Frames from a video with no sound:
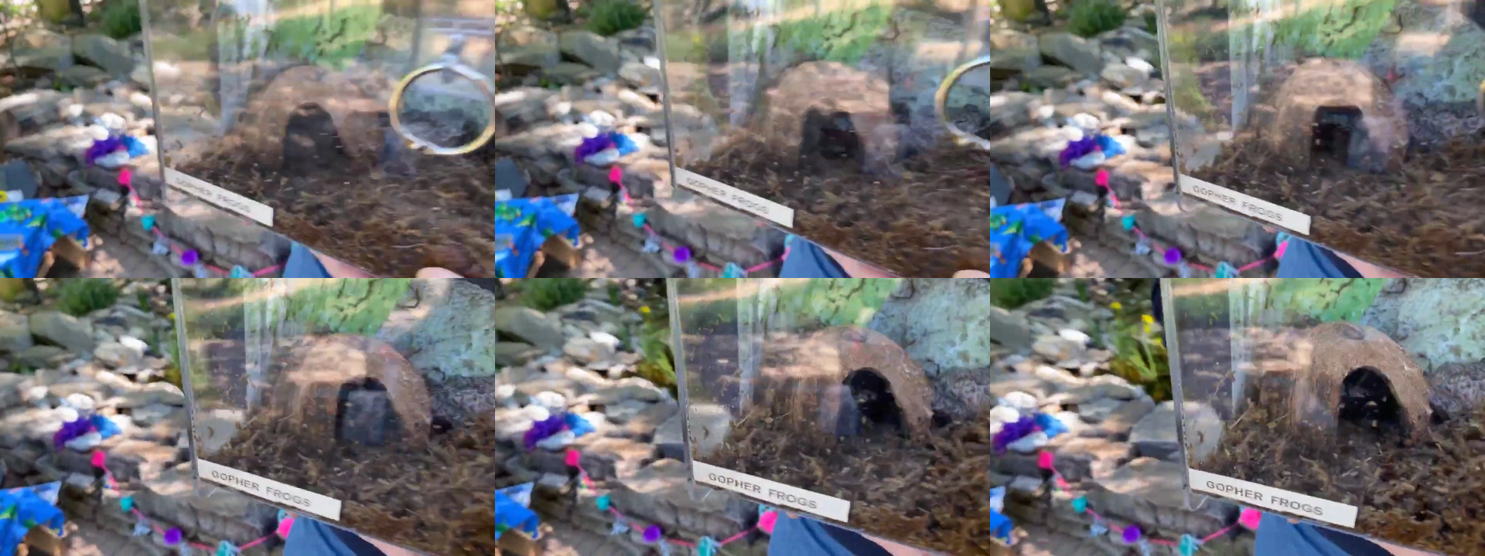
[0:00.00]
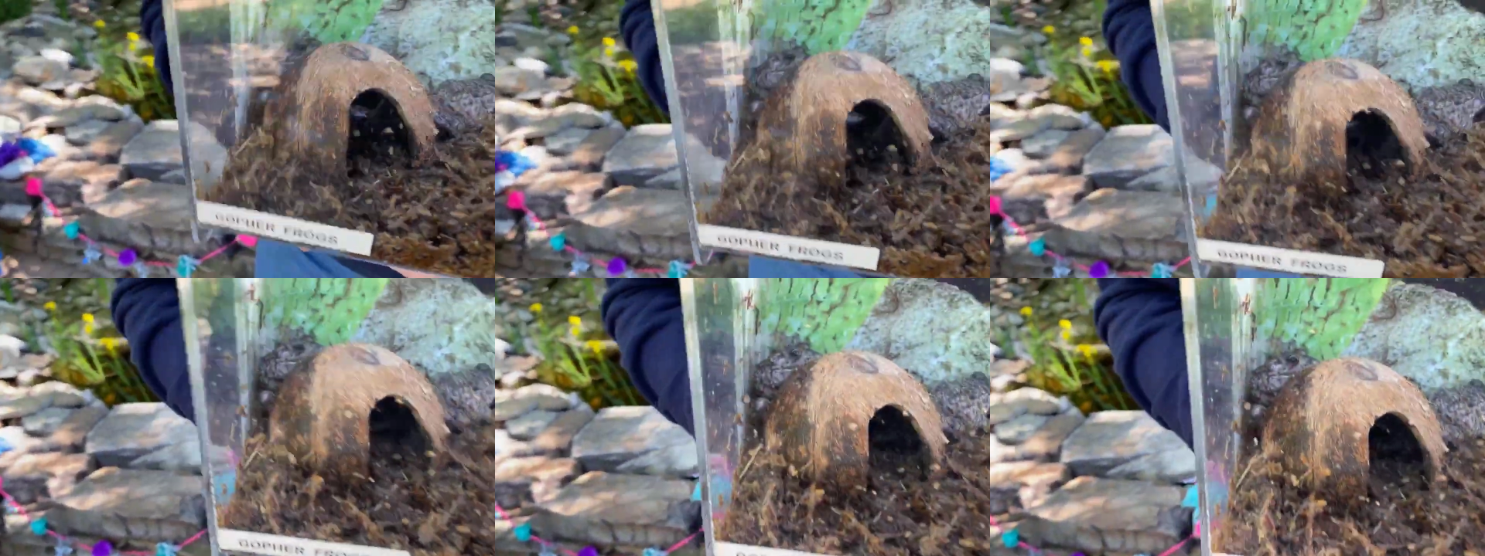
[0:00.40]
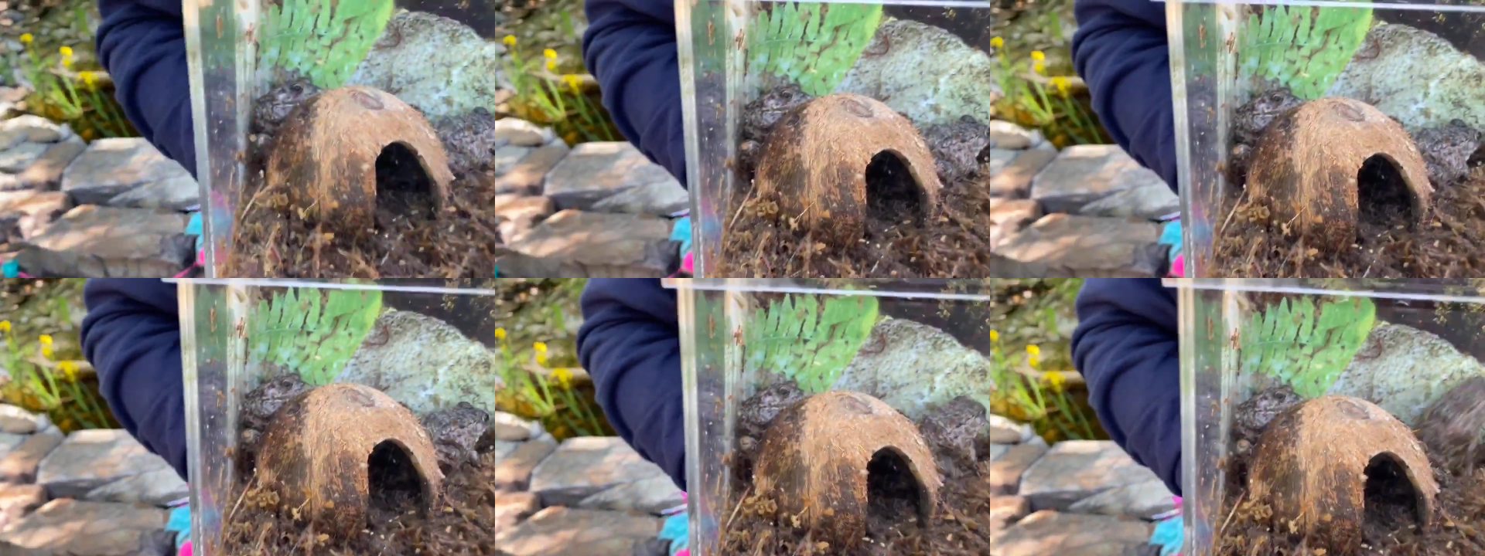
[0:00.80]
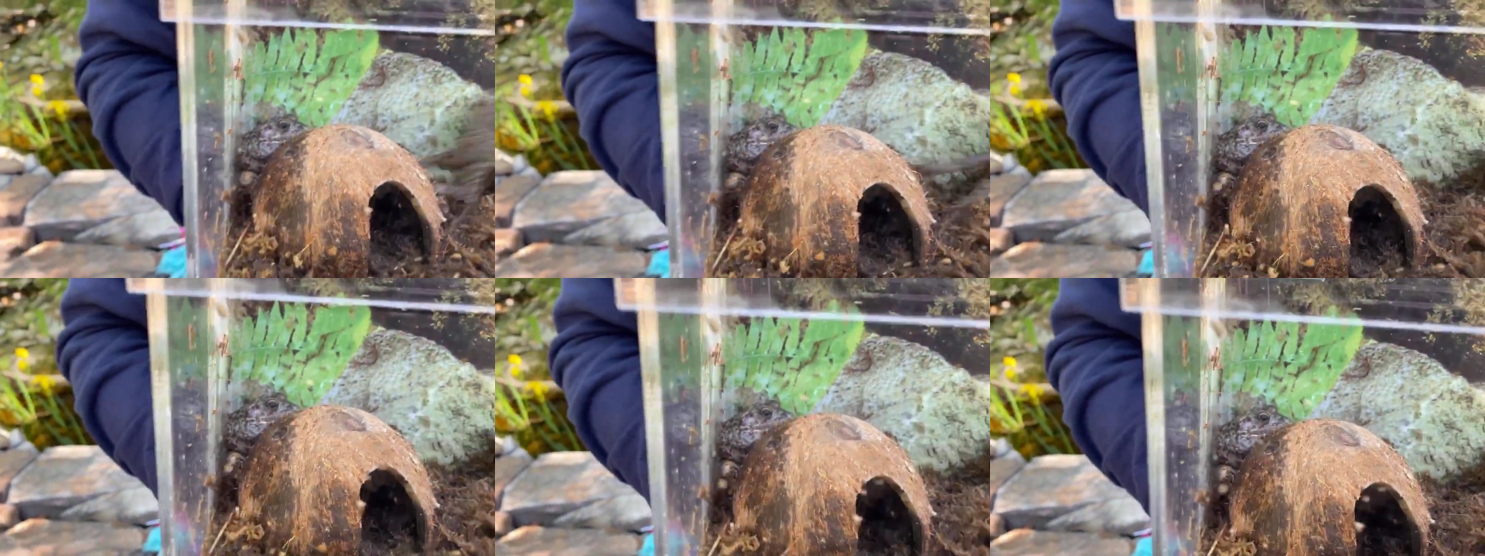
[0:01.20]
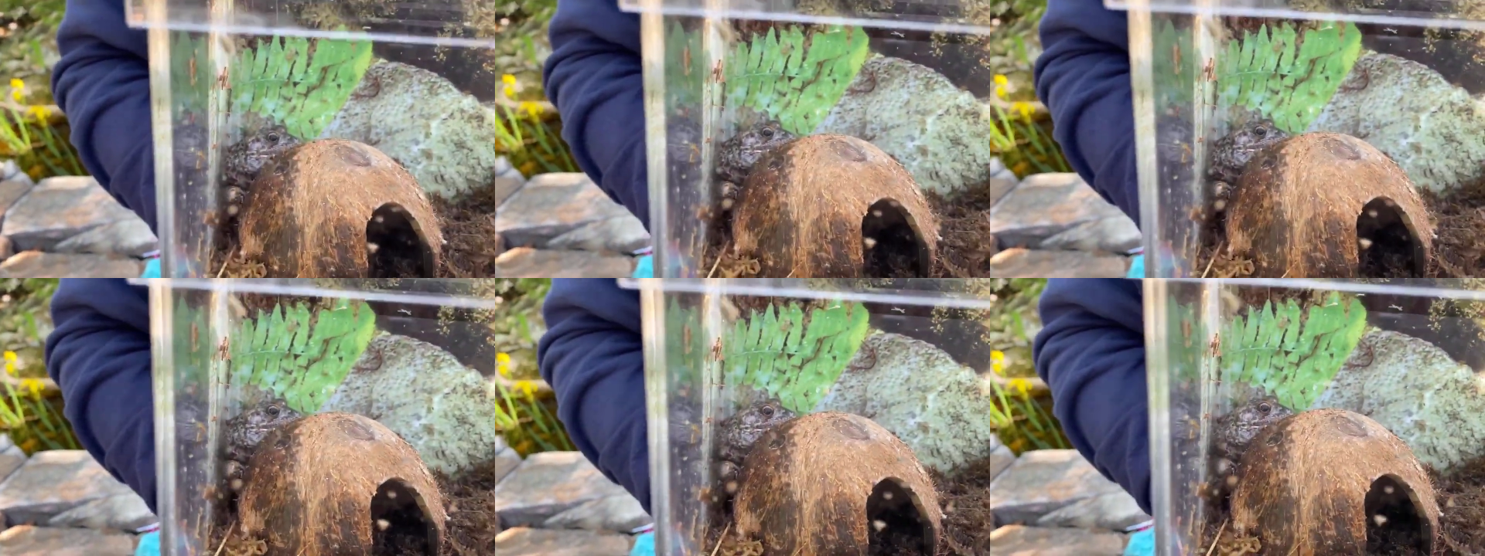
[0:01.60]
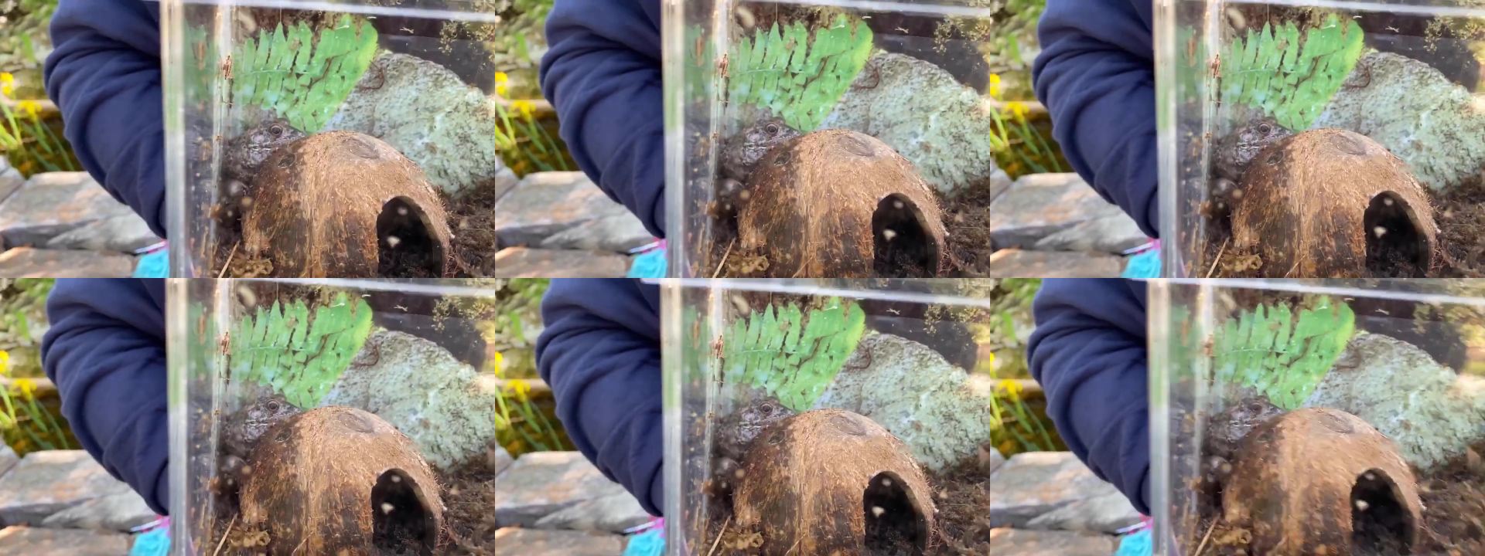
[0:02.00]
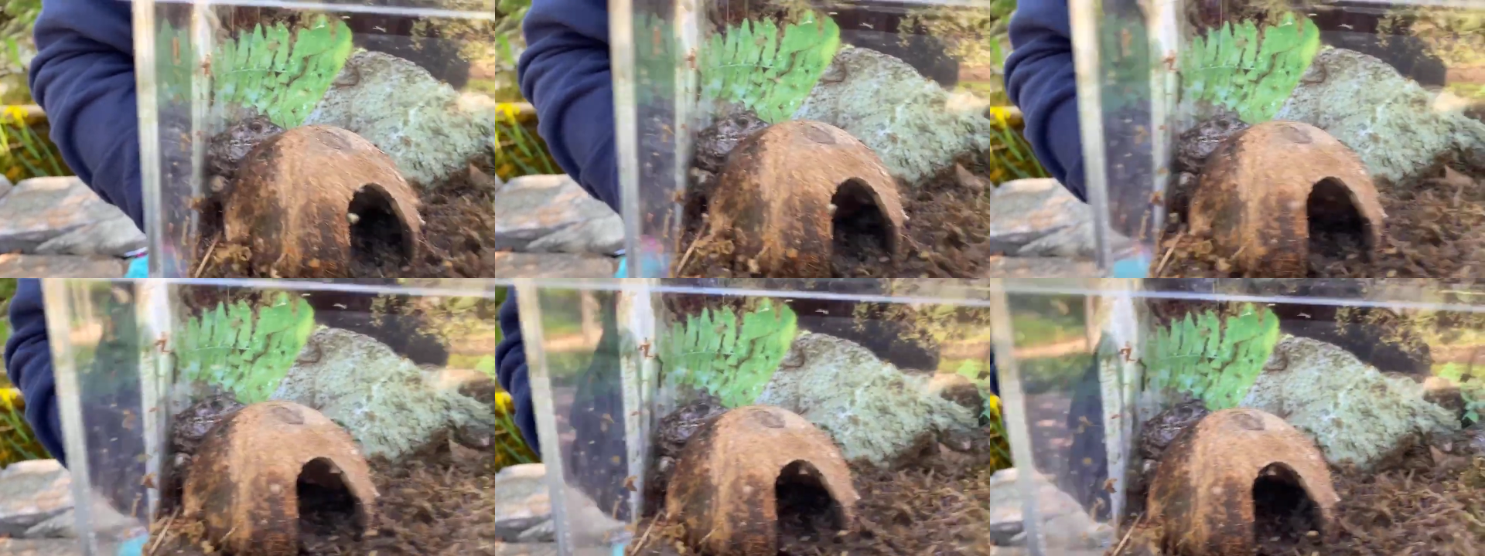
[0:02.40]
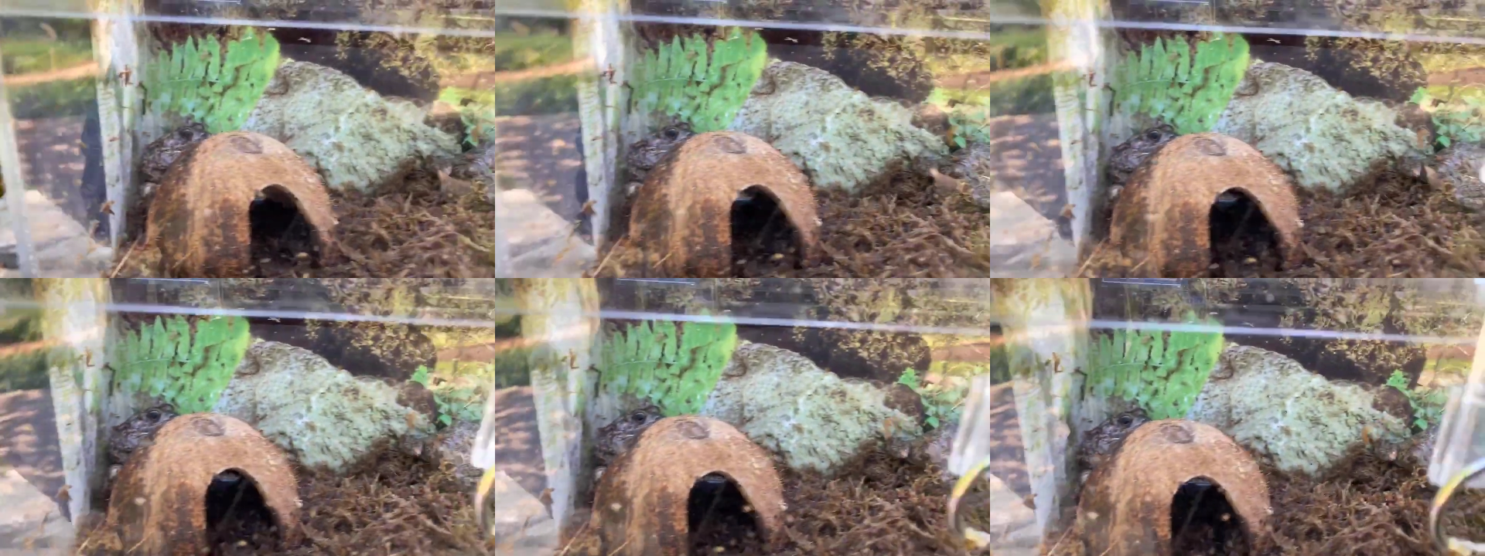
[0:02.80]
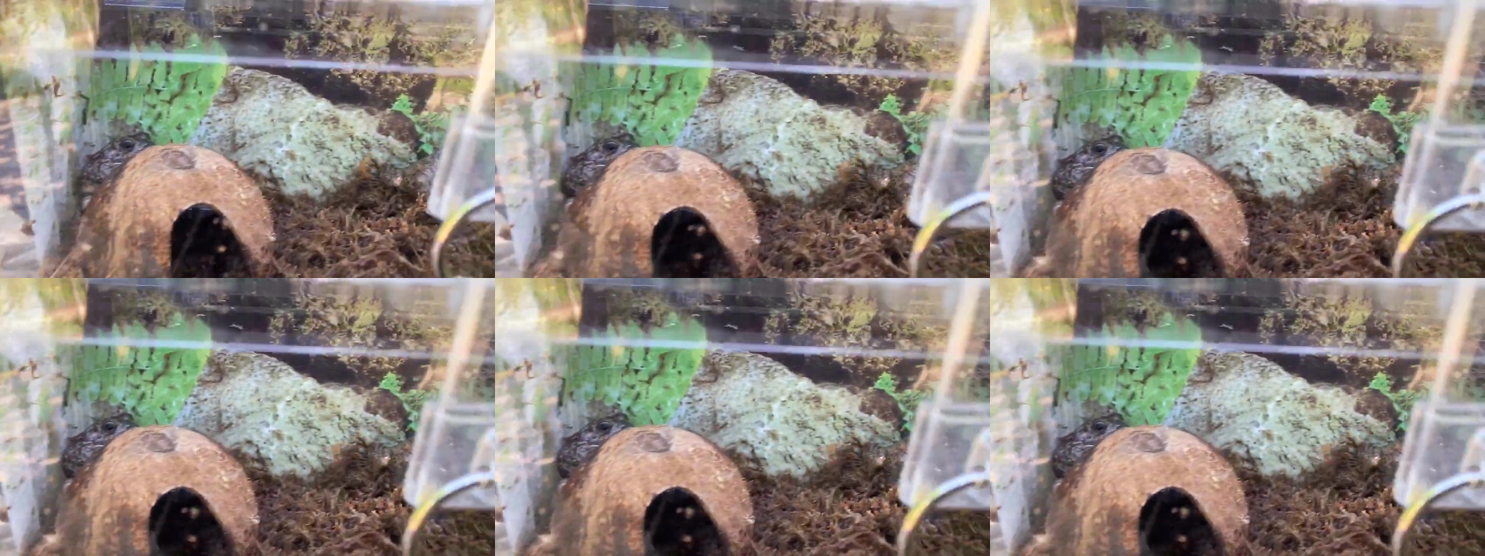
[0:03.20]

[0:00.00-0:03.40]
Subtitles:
(no speaker visible)